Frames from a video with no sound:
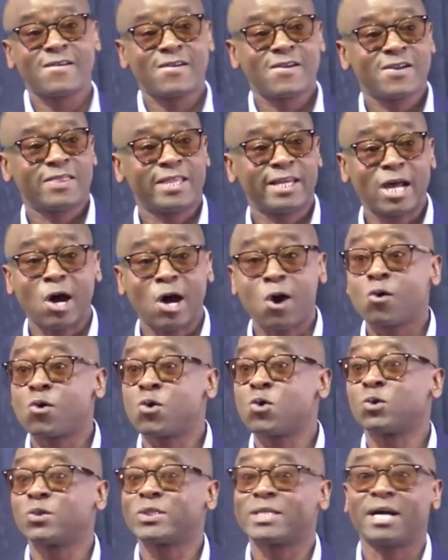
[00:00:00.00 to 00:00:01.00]
Then now
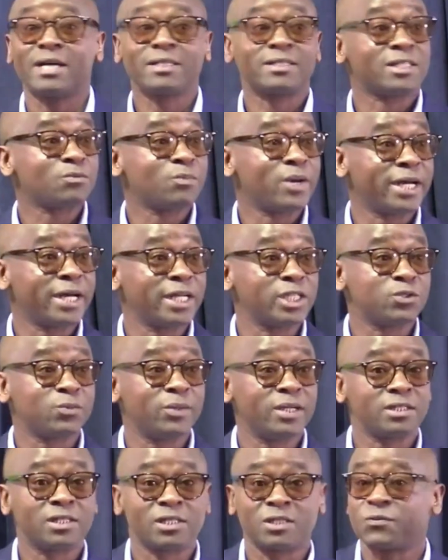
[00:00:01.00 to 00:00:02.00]
Kuza Asset Management
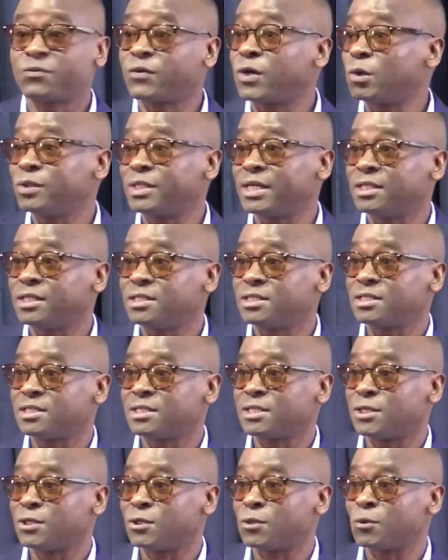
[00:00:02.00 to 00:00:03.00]
as founder and CEO.